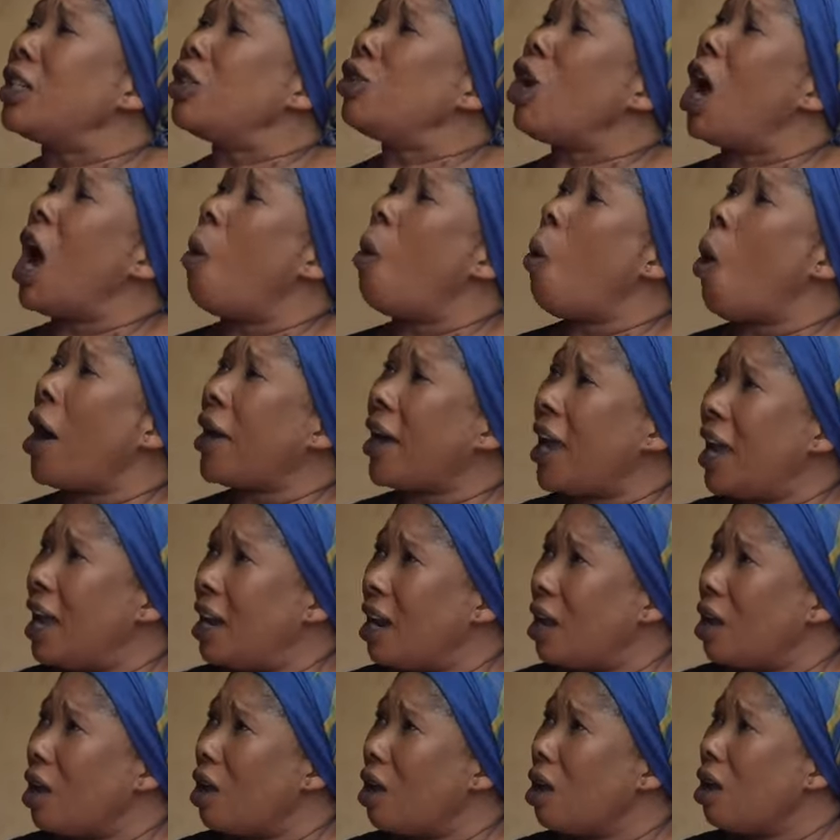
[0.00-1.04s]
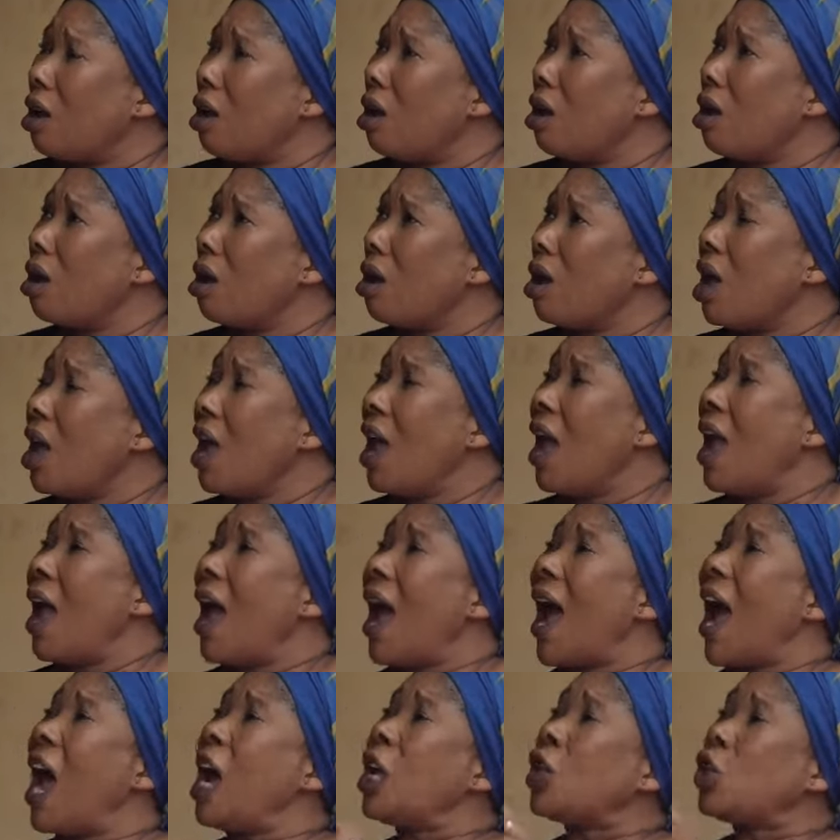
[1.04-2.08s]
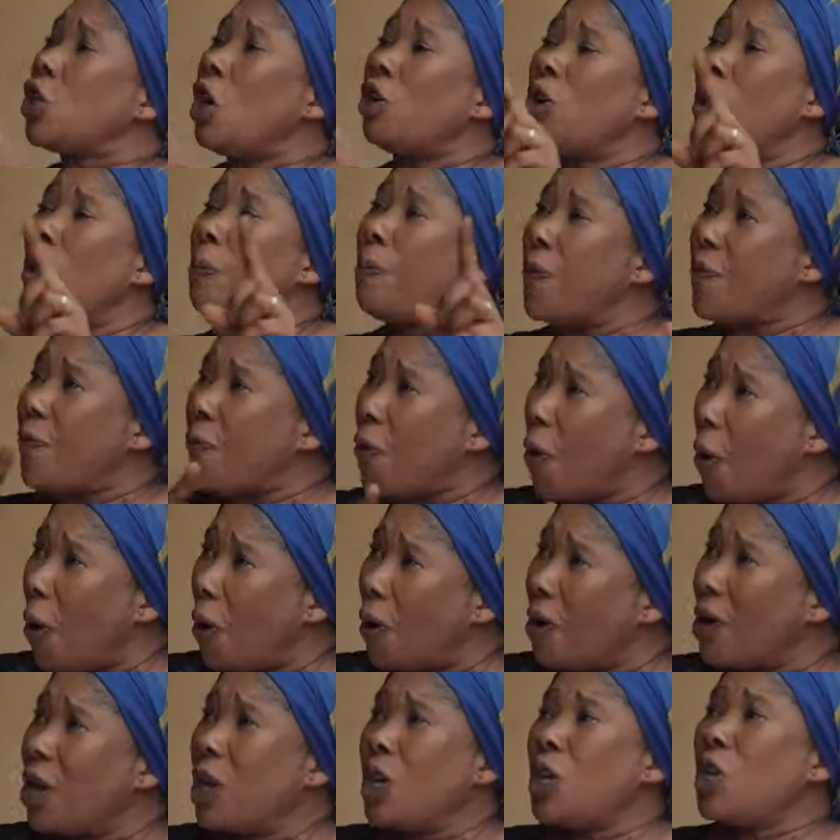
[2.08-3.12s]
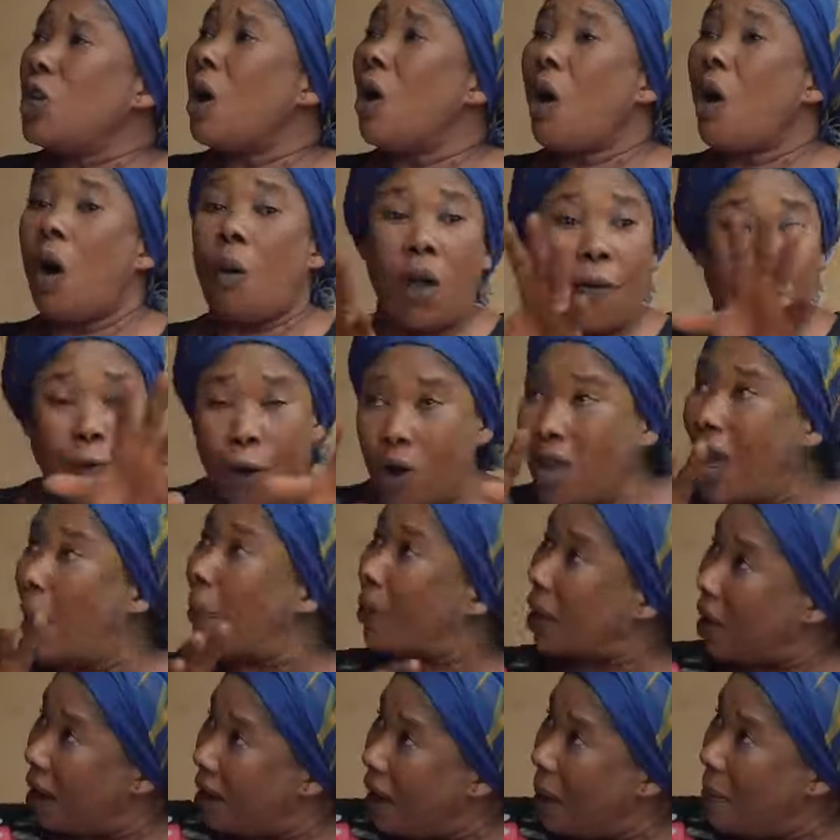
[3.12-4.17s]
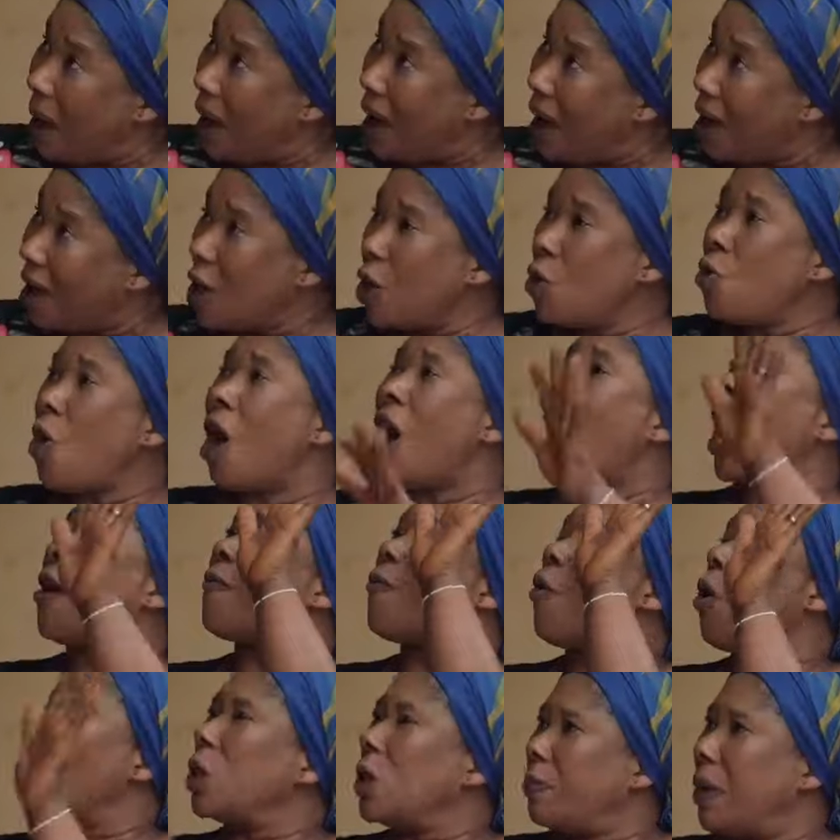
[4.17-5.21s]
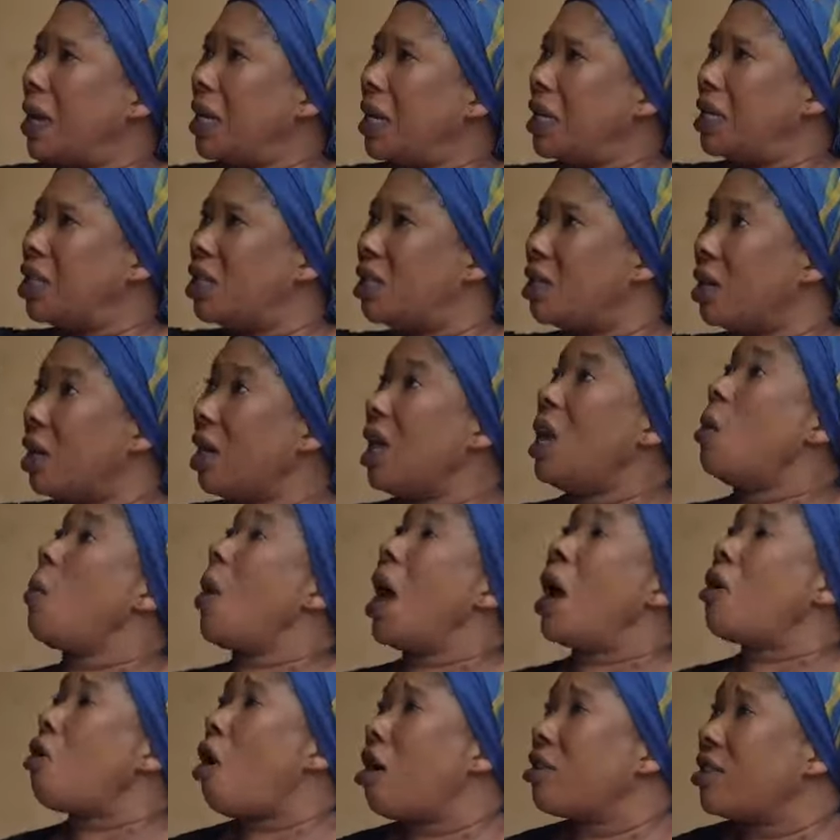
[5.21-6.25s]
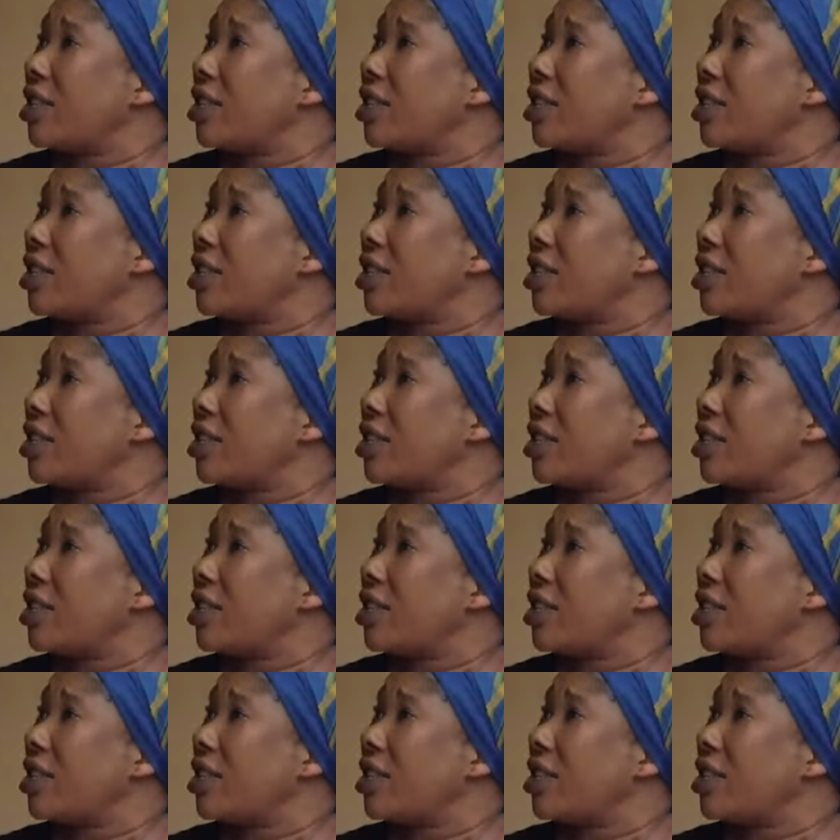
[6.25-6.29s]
Jeanette is not working. I told you before. You don't have husband.